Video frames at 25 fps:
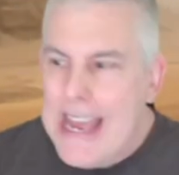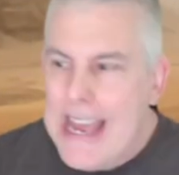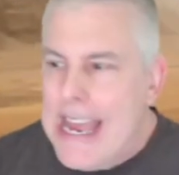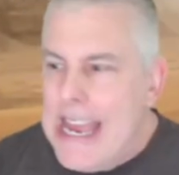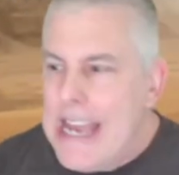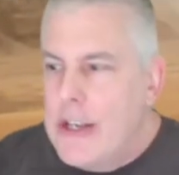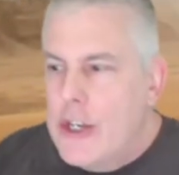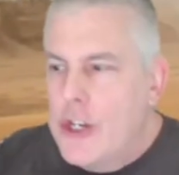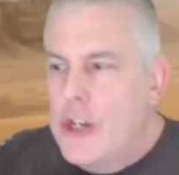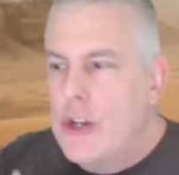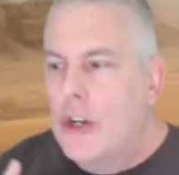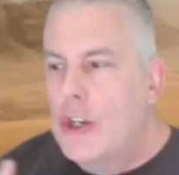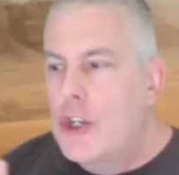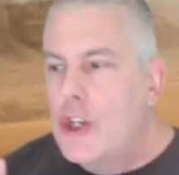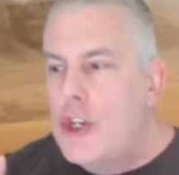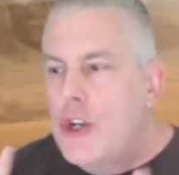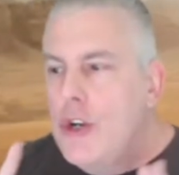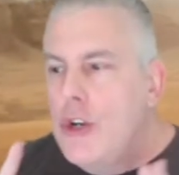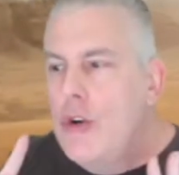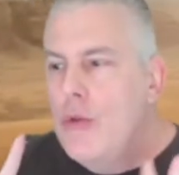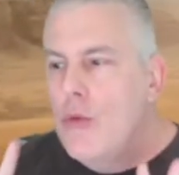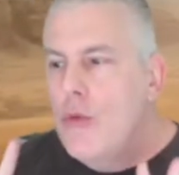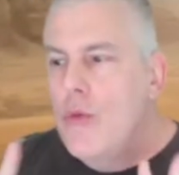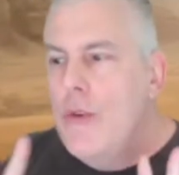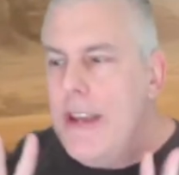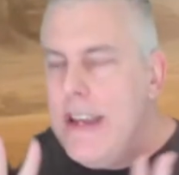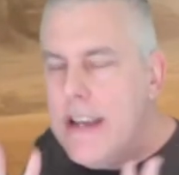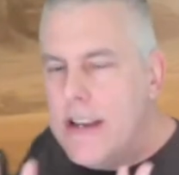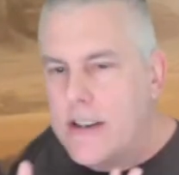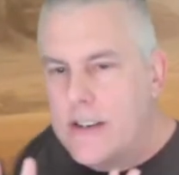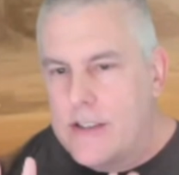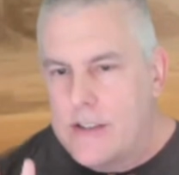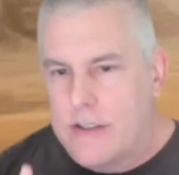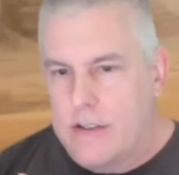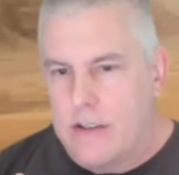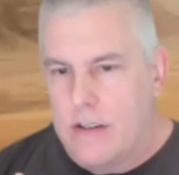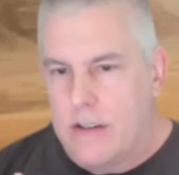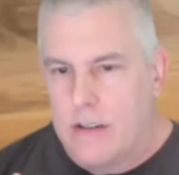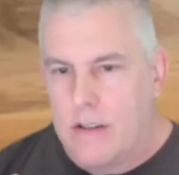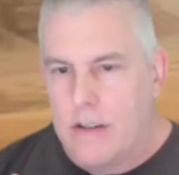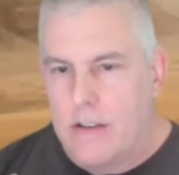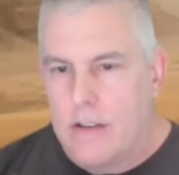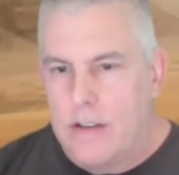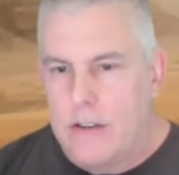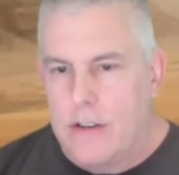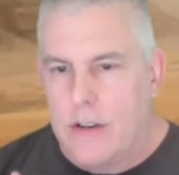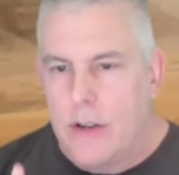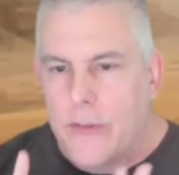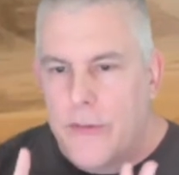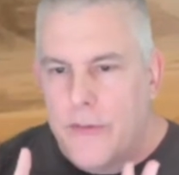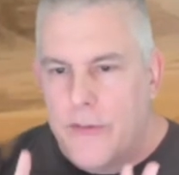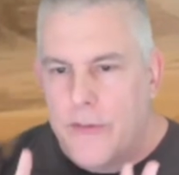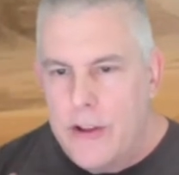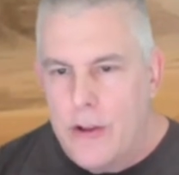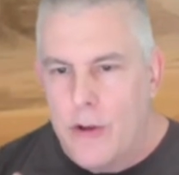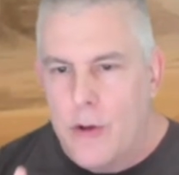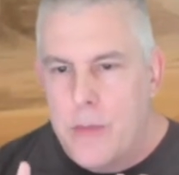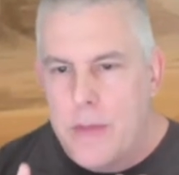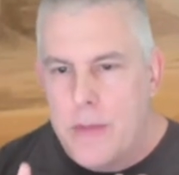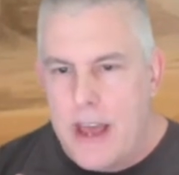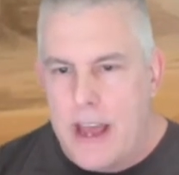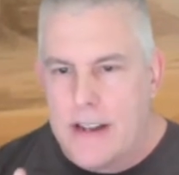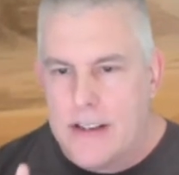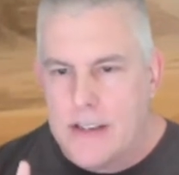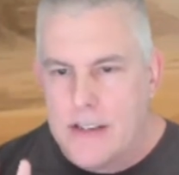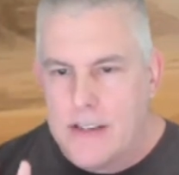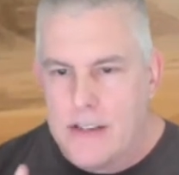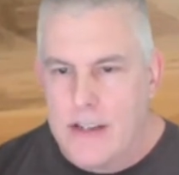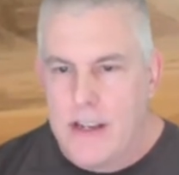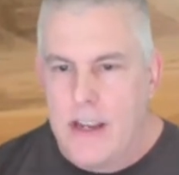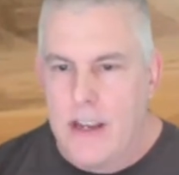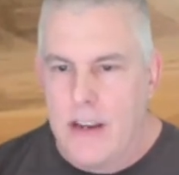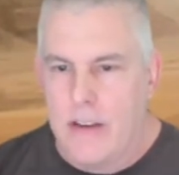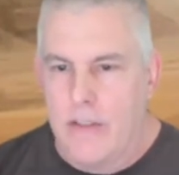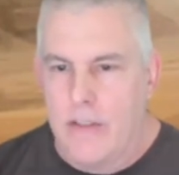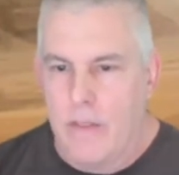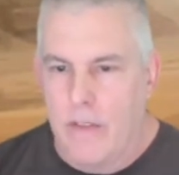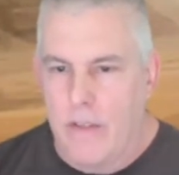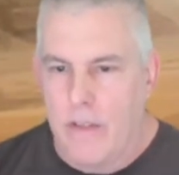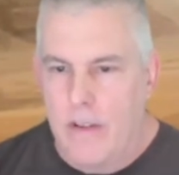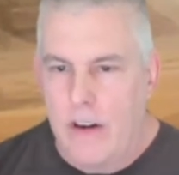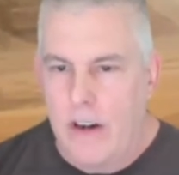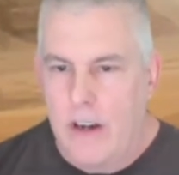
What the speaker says: it took 2 weeks to film that scene.